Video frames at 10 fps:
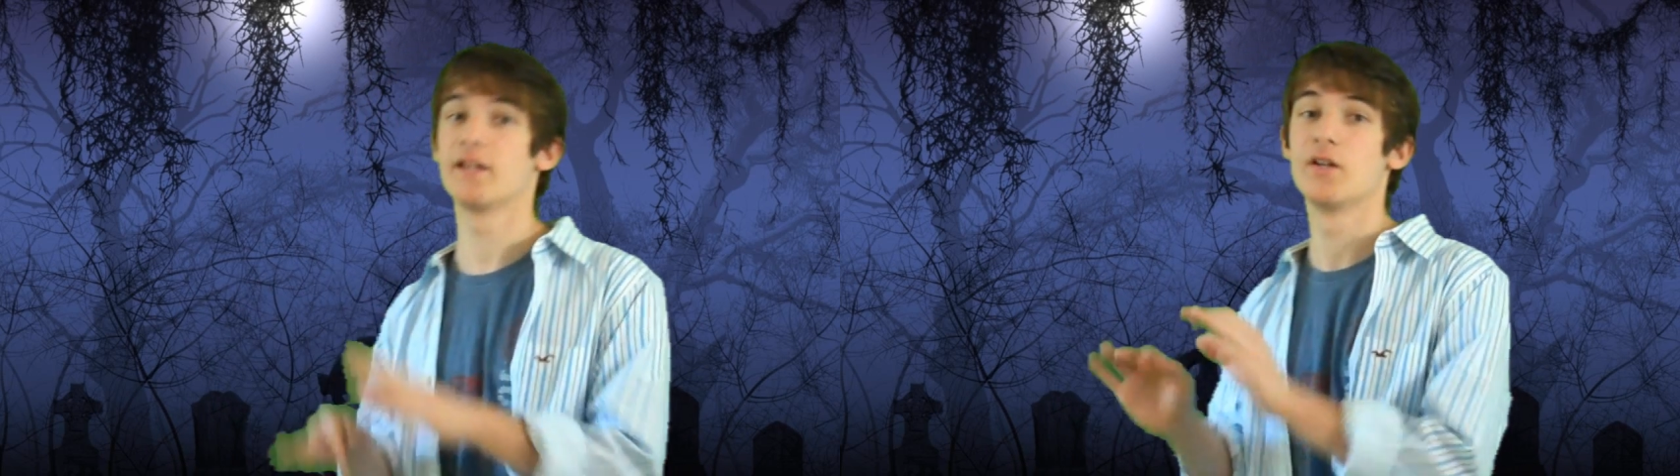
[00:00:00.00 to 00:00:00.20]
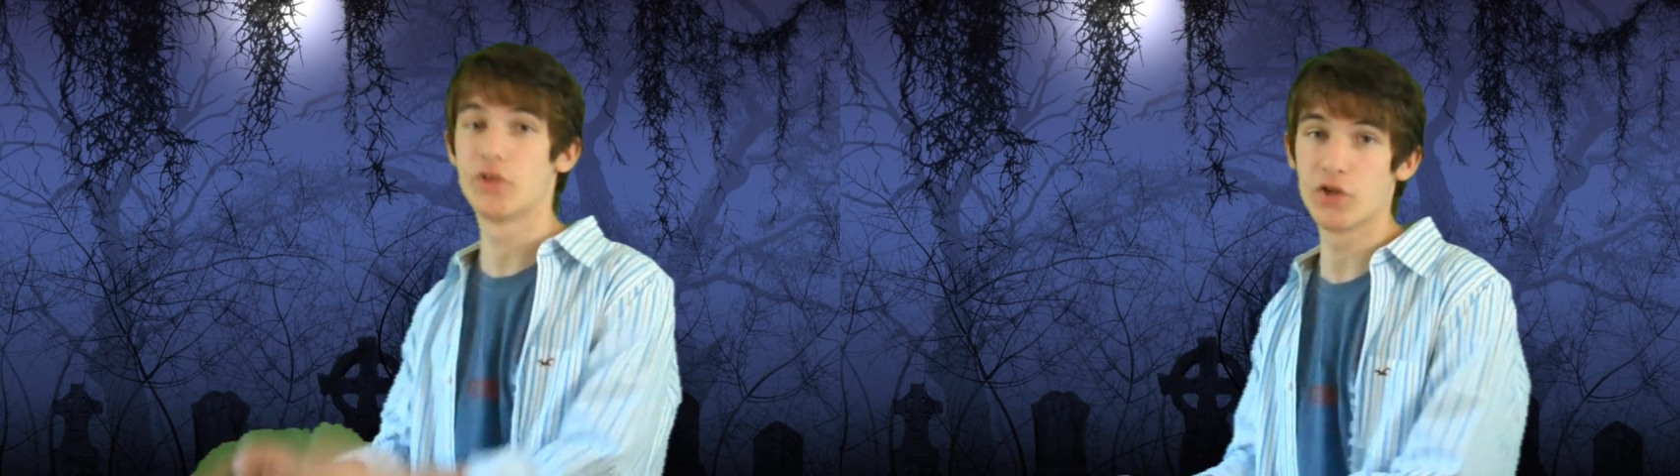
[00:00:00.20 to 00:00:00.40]

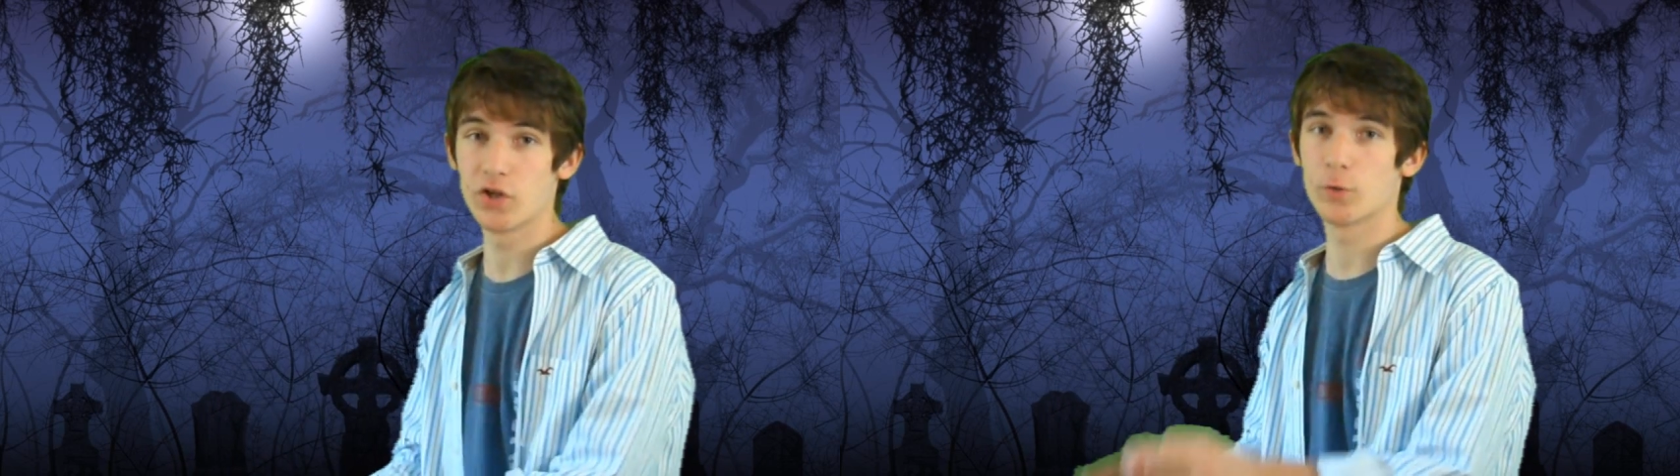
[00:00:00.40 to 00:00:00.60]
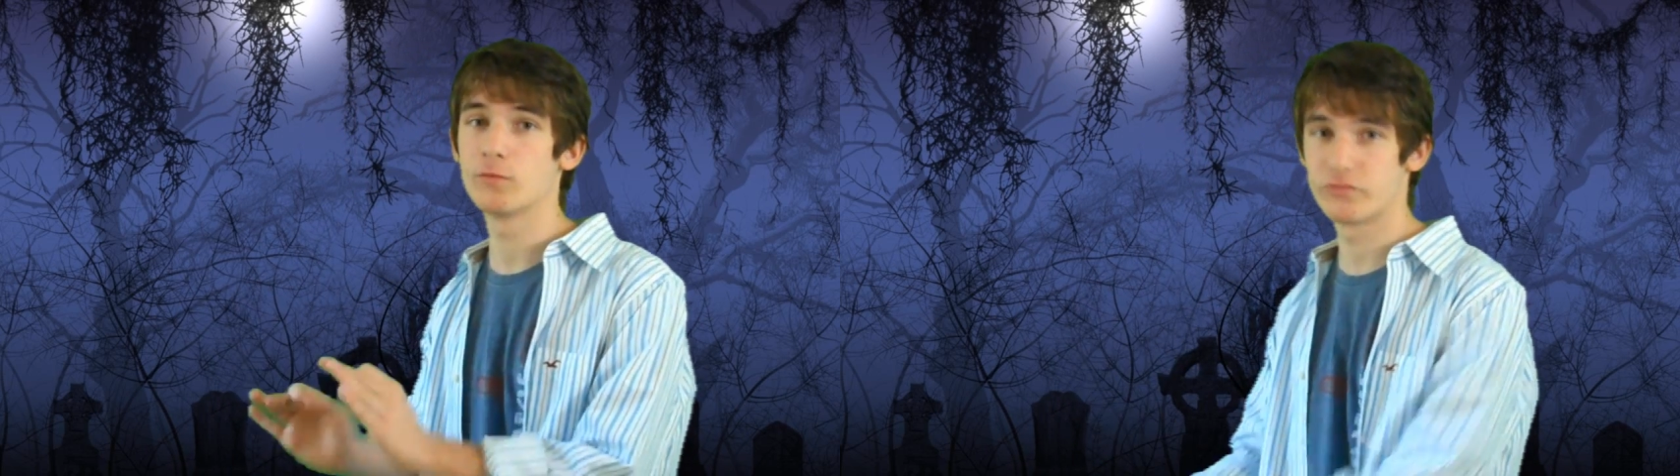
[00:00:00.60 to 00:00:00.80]
the
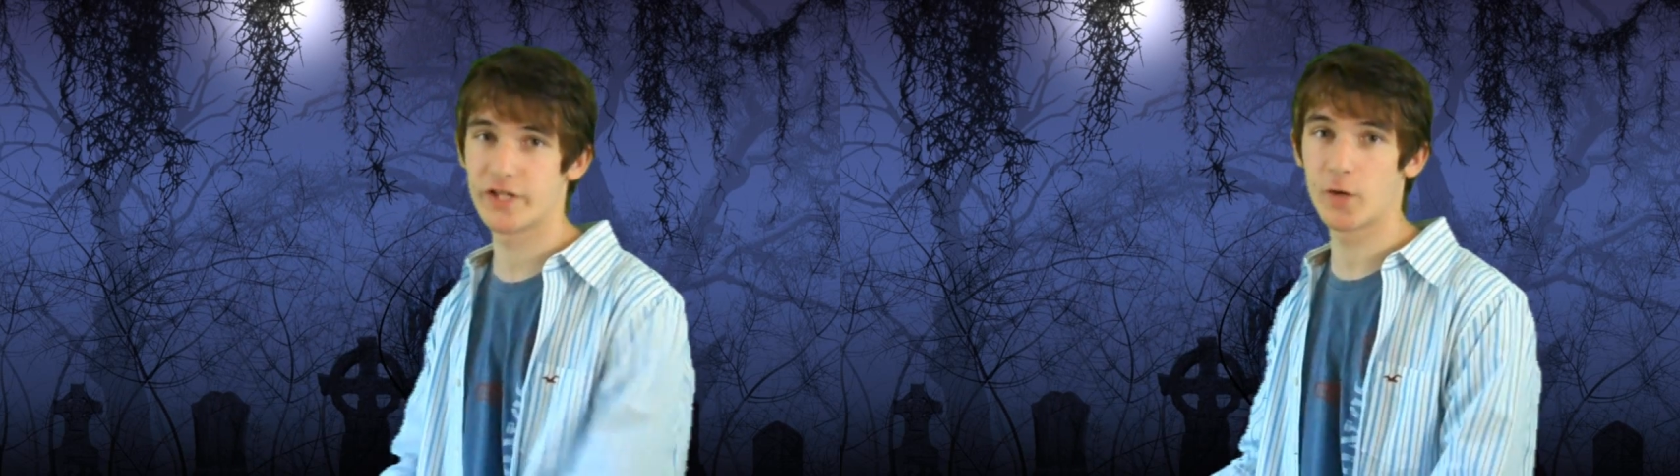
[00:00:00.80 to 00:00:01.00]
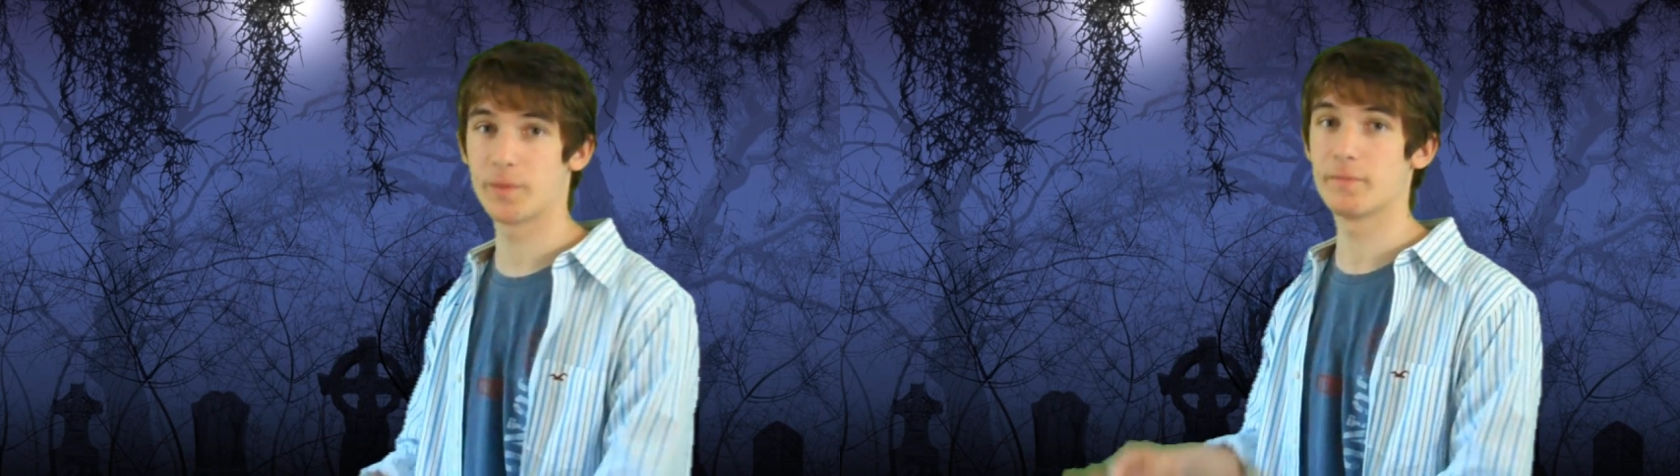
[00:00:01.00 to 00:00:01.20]
new
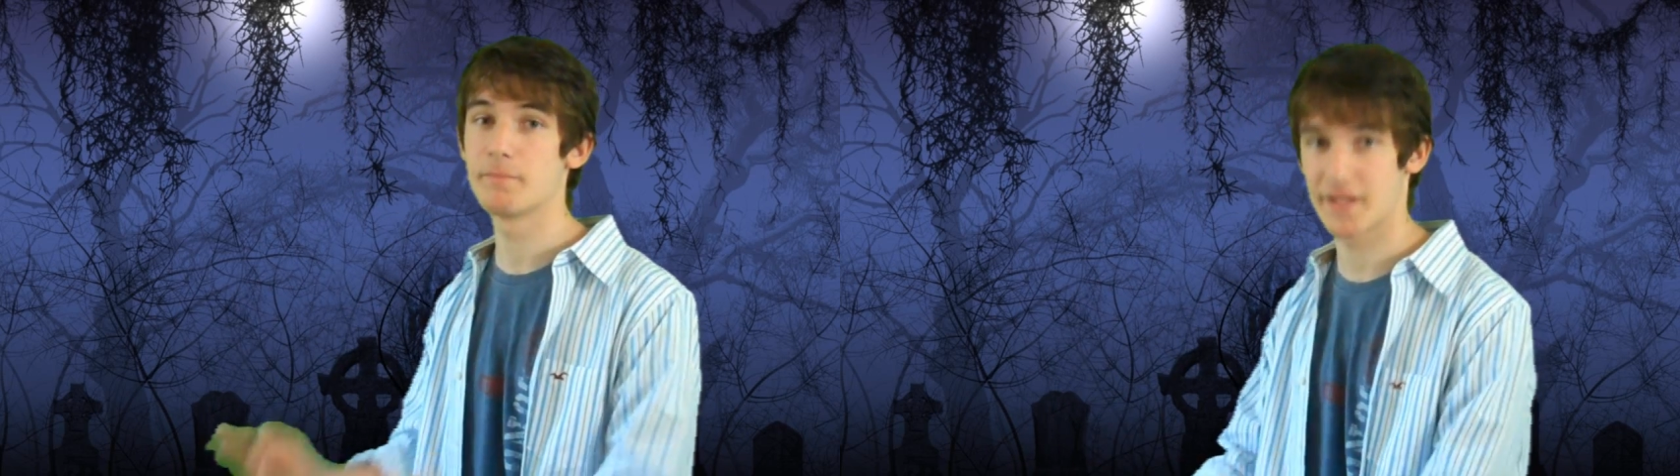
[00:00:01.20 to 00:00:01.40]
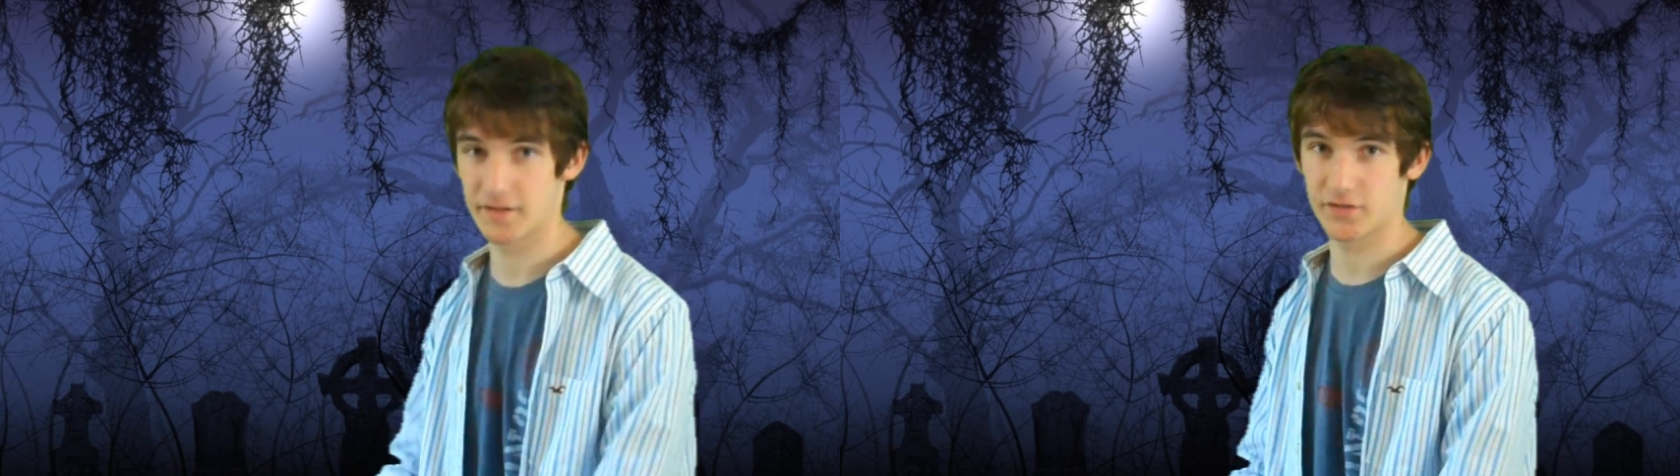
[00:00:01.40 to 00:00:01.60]
reopened
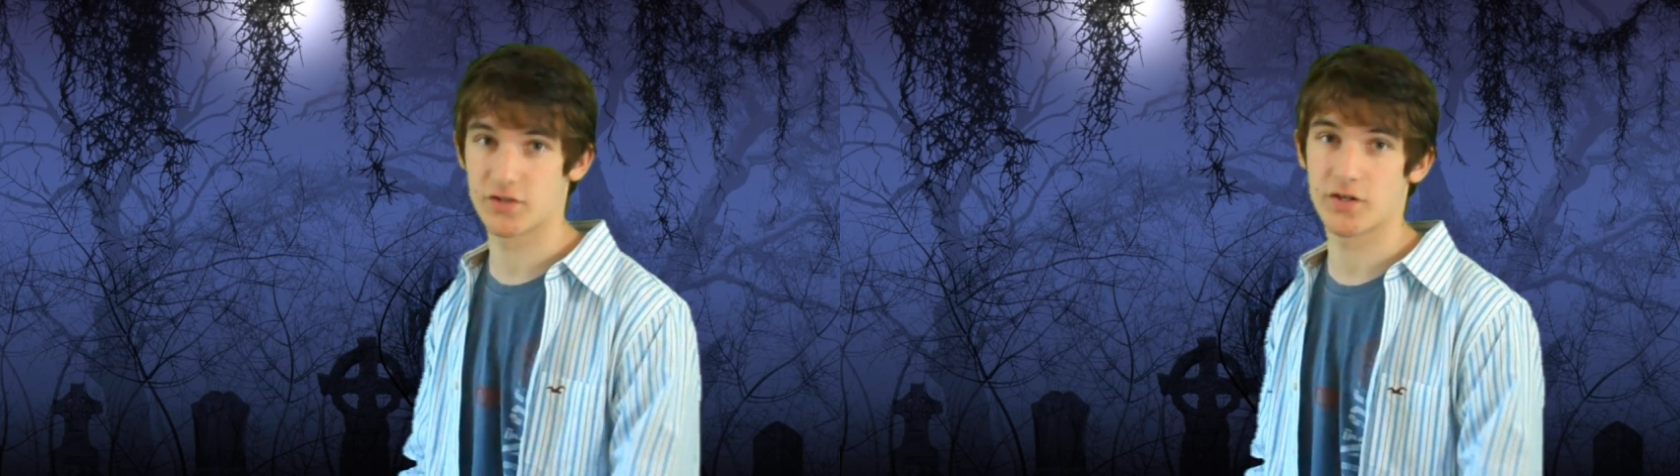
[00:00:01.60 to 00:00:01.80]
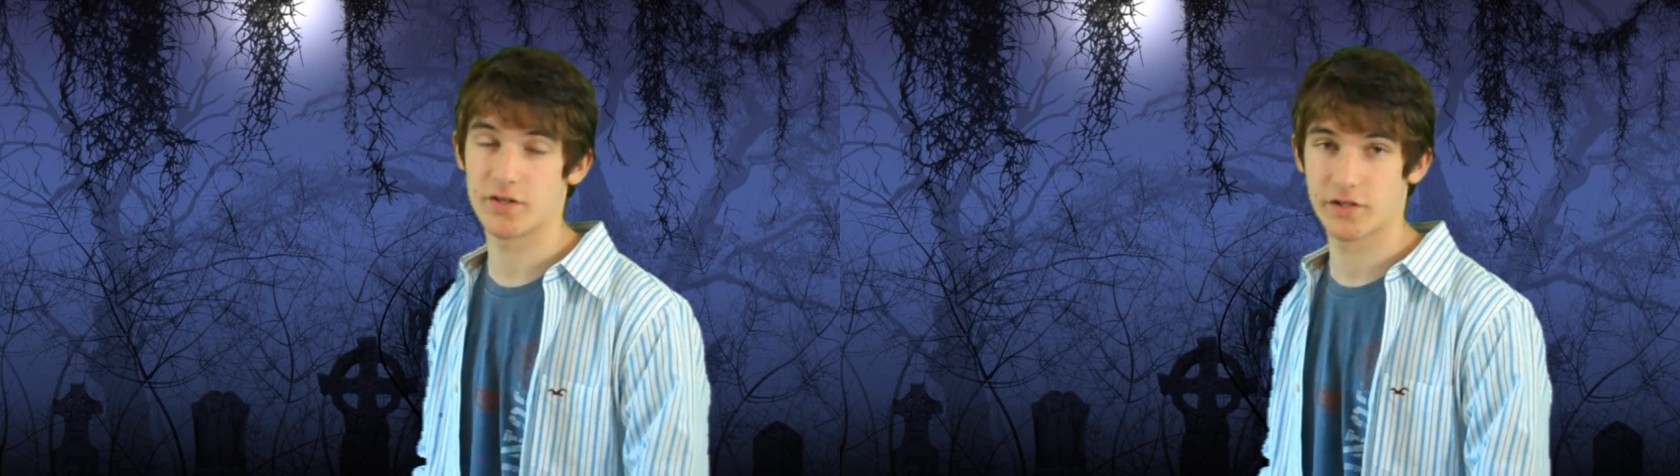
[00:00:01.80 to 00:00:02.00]
Methodist church.